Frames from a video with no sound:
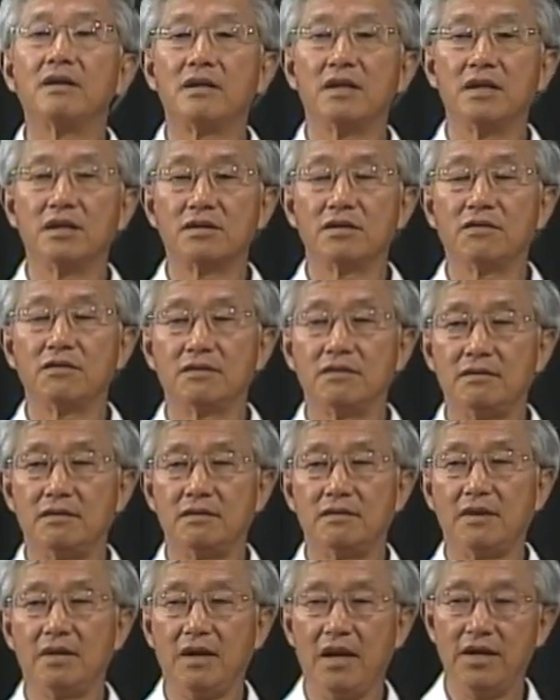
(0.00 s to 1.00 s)
is an
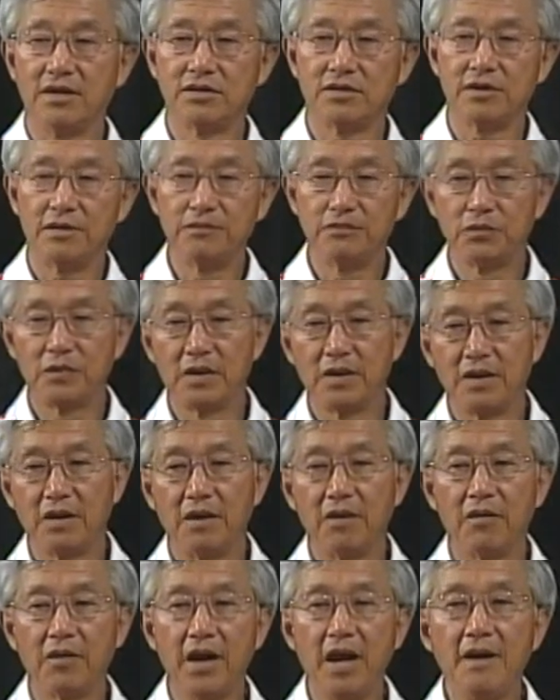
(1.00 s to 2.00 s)
answer,
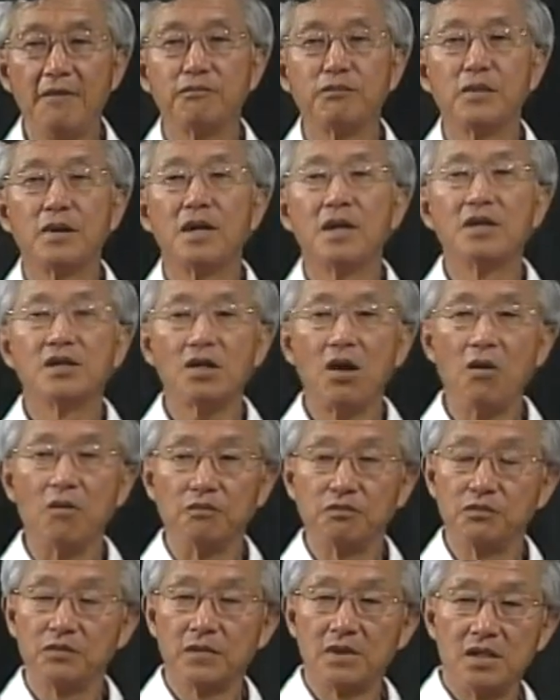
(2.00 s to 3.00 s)
okay?
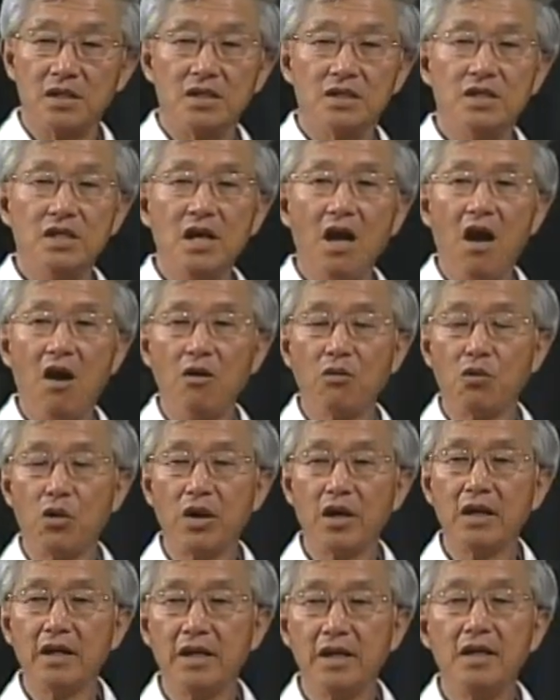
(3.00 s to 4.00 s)
So you see how
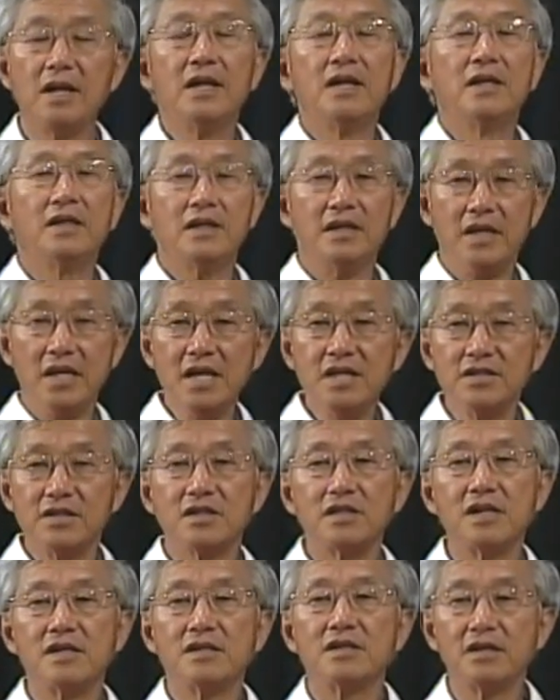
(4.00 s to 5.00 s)
quickly,
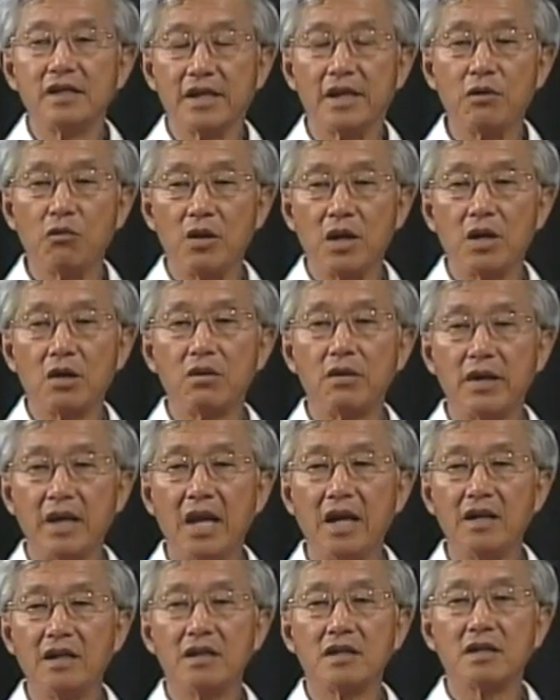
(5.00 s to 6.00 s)
instantly we
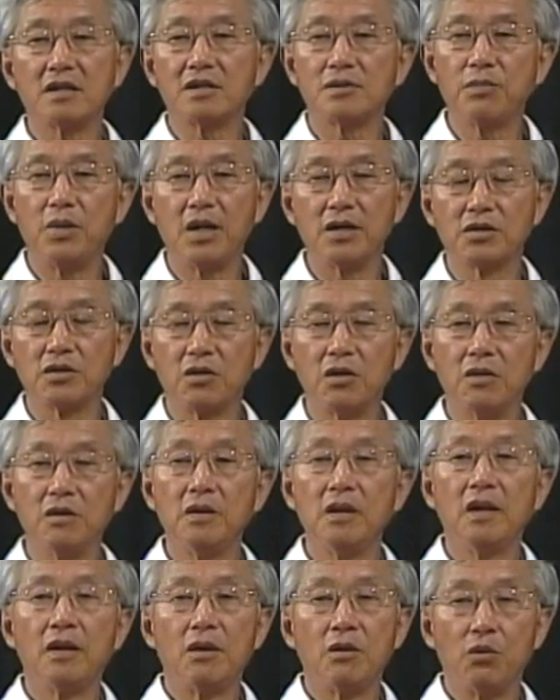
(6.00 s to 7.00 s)
created this puzzle
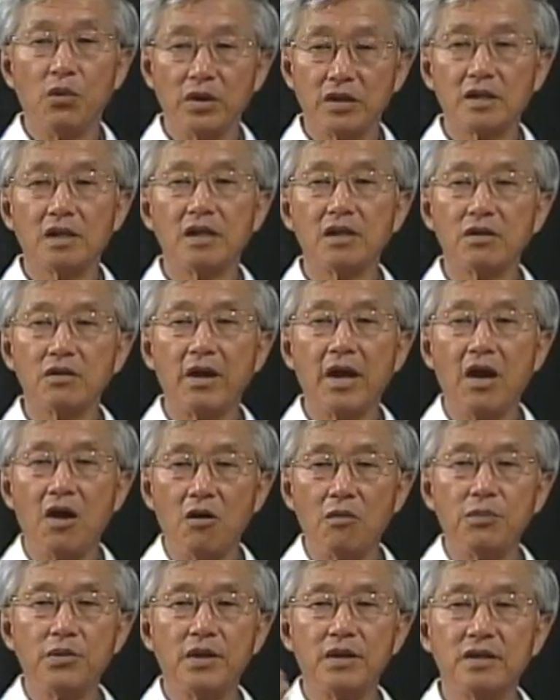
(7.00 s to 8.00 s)
with a little
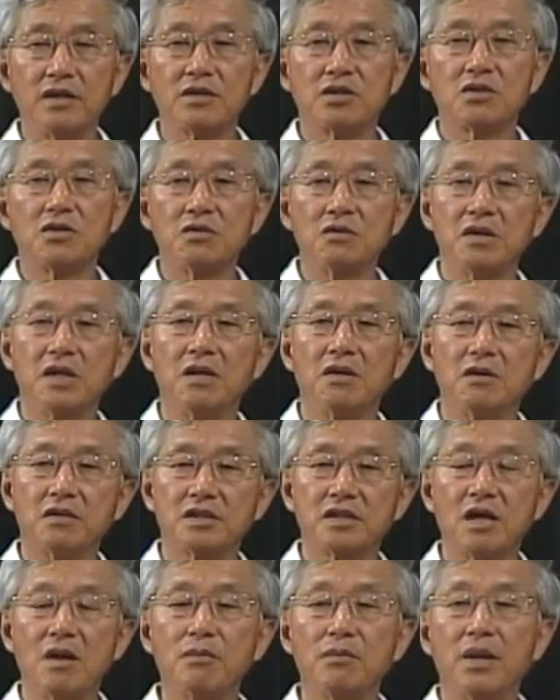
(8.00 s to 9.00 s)
help in the studio.
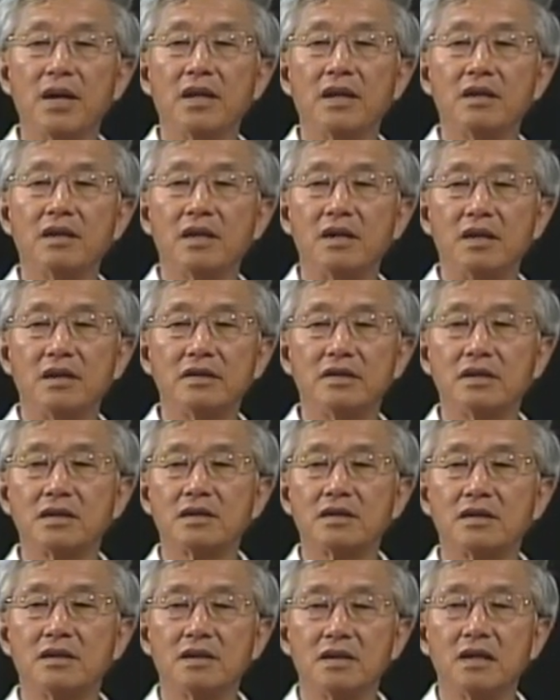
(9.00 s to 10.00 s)
Somebody there
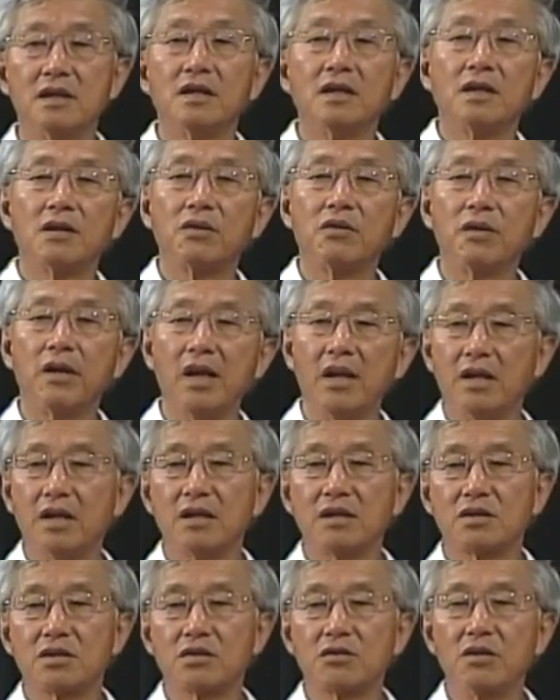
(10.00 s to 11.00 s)
just created
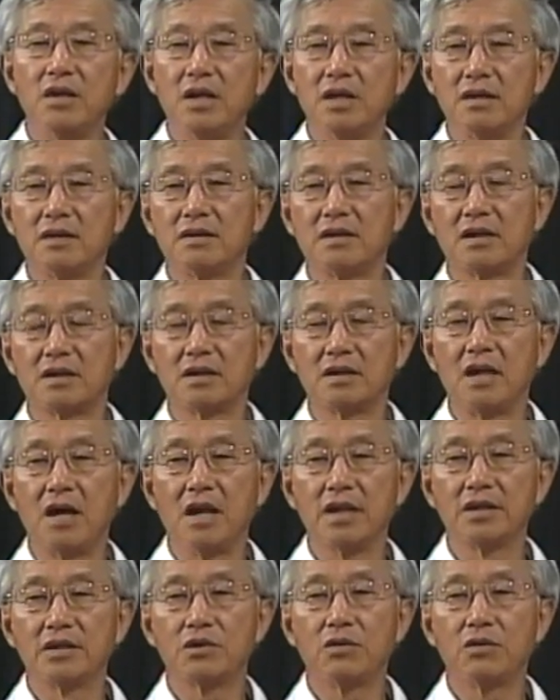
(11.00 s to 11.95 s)
a screen technology